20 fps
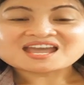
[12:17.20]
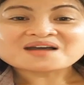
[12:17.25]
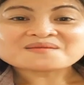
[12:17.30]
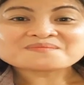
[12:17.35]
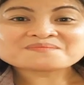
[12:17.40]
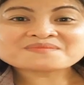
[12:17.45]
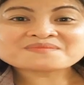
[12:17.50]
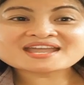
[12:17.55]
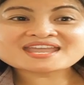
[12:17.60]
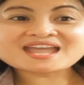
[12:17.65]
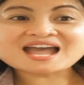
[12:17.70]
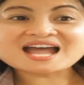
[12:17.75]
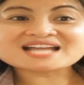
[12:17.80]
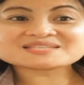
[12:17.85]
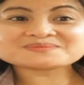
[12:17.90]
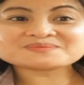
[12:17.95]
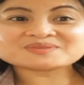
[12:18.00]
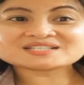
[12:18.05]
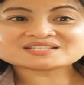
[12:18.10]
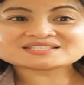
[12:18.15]
My
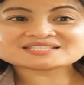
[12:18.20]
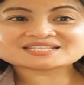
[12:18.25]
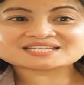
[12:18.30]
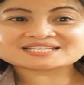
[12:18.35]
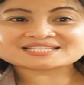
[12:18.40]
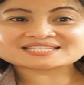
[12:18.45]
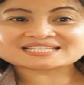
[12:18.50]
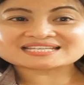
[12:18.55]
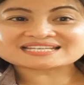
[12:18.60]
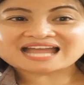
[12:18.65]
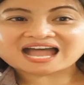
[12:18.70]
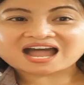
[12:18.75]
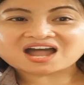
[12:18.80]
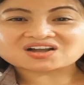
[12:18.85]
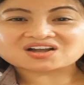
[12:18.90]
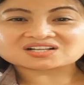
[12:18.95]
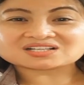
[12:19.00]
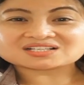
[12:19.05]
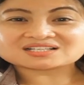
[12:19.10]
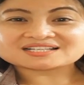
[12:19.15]
husband is an
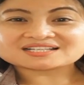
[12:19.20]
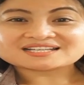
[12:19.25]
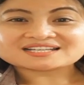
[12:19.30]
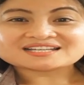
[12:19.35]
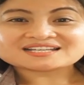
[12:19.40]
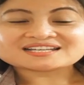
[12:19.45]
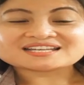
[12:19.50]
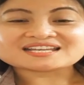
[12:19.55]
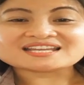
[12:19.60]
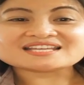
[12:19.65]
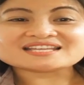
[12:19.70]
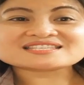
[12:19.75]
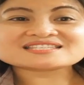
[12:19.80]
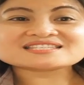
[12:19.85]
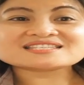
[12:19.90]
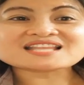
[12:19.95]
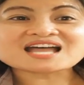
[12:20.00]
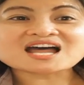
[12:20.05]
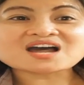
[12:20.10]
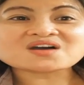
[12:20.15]
owl is
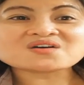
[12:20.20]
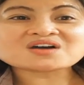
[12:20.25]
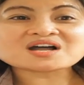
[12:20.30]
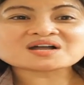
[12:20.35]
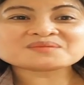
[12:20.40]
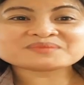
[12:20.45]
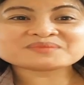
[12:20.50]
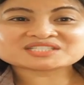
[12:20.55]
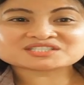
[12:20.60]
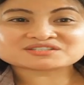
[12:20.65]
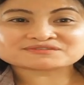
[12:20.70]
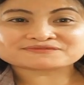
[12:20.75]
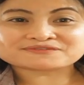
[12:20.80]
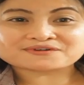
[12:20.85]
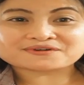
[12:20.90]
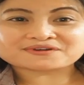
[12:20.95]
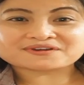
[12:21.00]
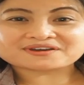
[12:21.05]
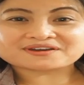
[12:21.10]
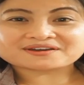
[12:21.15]
now a
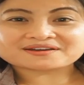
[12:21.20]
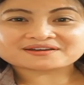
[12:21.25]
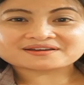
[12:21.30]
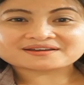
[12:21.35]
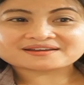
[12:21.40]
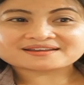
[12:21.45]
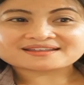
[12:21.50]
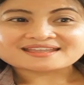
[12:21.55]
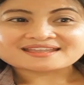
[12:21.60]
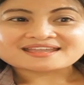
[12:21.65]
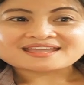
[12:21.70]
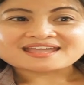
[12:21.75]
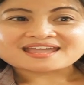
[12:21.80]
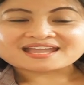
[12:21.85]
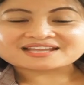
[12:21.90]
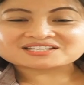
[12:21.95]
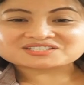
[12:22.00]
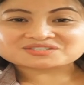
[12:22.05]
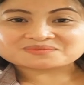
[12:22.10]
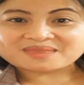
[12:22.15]
metaphor.
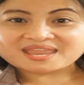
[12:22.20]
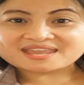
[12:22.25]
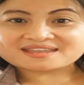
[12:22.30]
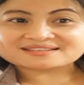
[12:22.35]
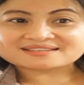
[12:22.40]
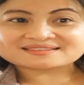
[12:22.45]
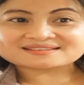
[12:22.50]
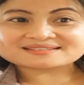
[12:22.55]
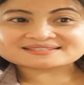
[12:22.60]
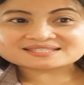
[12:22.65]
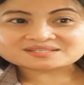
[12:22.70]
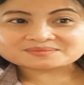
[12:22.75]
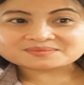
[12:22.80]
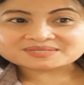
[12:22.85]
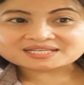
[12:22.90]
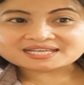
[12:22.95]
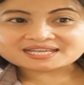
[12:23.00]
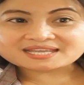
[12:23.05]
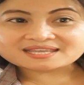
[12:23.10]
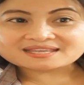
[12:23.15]
And to make it a
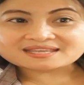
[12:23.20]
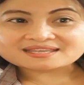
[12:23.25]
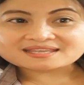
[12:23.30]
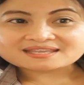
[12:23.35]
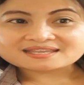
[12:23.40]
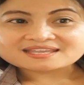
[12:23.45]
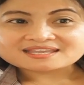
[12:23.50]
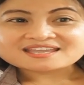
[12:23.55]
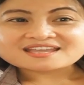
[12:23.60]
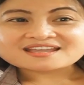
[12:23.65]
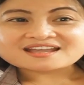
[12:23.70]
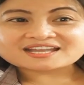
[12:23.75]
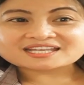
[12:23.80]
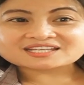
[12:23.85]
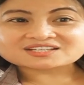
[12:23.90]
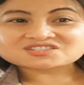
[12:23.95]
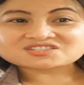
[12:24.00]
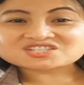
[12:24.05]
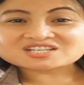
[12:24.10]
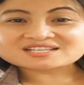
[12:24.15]
simile, I
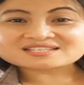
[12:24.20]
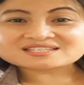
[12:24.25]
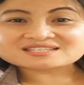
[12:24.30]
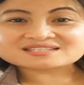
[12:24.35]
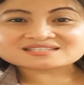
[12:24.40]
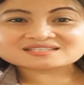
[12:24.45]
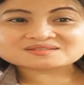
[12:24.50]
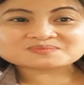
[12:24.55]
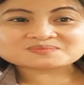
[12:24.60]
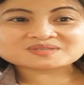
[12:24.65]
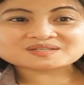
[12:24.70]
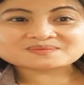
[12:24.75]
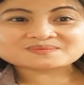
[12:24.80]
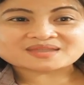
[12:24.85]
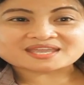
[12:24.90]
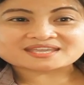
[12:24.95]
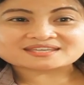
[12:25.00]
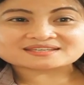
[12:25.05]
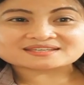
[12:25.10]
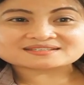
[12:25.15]
could just simply
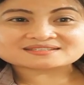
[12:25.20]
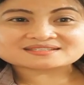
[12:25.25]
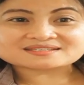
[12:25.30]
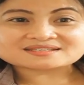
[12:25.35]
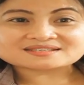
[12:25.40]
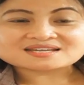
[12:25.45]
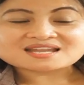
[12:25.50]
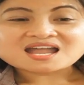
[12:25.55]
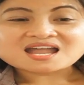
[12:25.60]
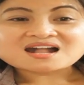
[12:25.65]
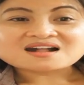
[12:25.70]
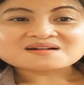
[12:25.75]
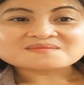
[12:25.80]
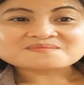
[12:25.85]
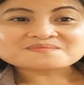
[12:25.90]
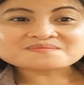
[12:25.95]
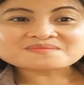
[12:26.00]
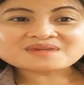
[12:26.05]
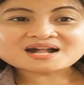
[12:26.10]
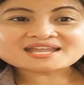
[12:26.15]
make it
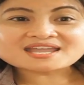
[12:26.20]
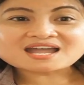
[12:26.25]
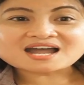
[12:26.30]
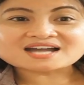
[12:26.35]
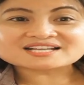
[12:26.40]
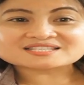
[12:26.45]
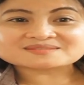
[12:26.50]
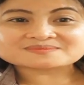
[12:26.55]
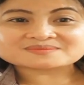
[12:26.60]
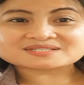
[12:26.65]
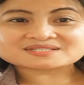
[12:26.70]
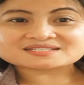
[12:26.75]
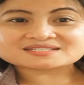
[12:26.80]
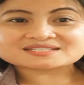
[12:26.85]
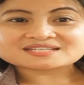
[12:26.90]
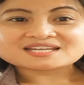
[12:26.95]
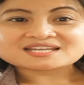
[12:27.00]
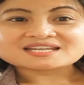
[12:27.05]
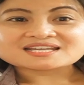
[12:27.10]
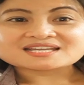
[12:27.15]
my husband
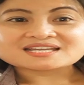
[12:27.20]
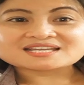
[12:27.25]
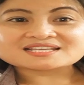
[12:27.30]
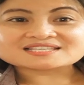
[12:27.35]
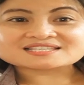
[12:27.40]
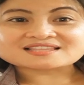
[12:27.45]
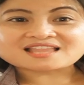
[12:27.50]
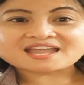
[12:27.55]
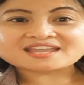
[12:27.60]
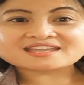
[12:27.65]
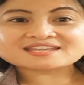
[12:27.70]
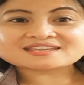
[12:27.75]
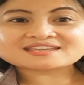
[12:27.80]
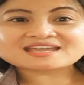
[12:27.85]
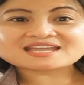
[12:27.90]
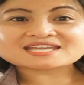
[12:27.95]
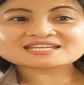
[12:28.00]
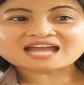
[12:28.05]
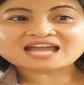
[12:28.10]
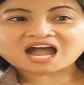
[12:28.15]
is like
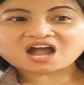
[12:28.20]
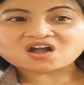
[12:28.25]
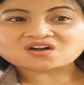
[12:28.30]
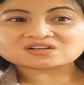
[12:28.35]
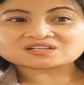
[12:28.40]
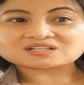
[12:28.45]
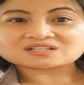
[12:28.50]
an owl,